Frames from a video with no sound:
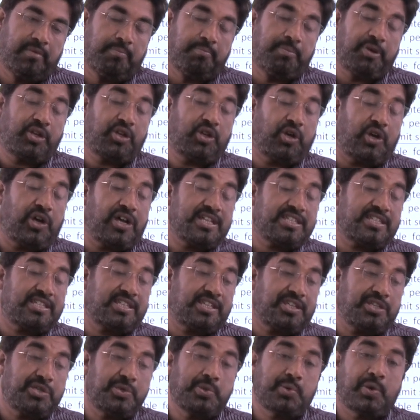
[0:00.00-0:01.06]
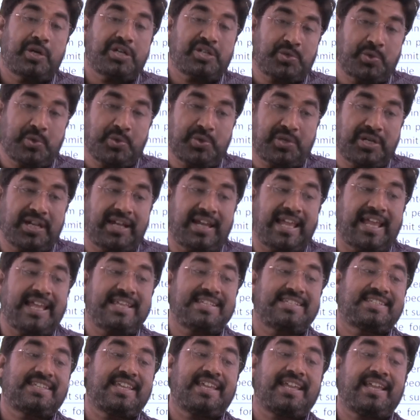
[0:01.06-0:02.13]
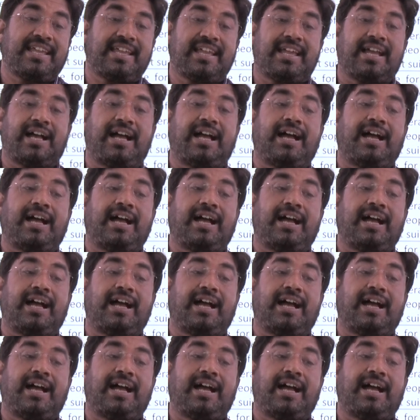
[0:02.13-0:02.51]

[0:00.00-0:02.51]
Because you are socializing